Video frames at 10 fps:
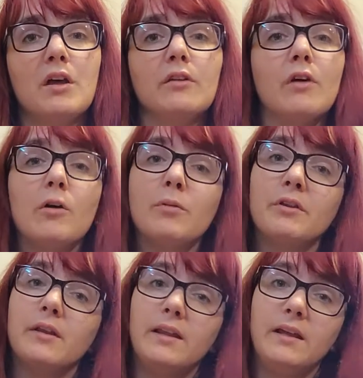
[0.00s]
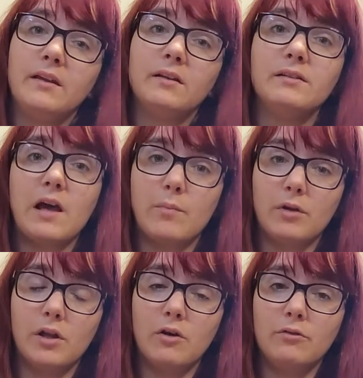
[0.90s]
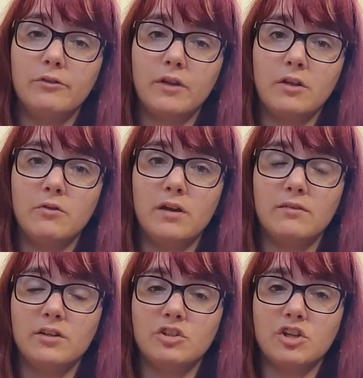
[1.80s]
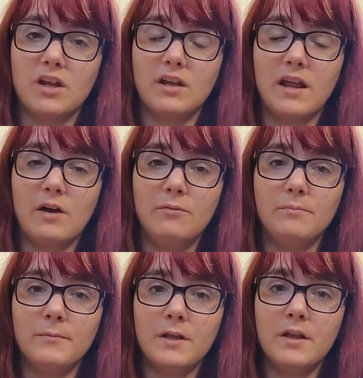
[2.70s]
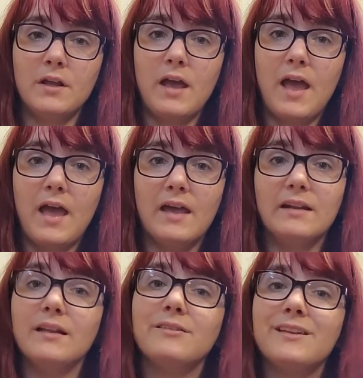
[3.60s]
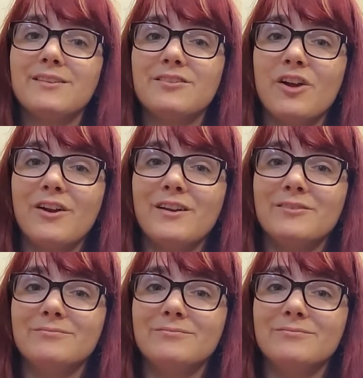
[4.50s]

I'll put the link down below so that you guys can check it out. And let's get started.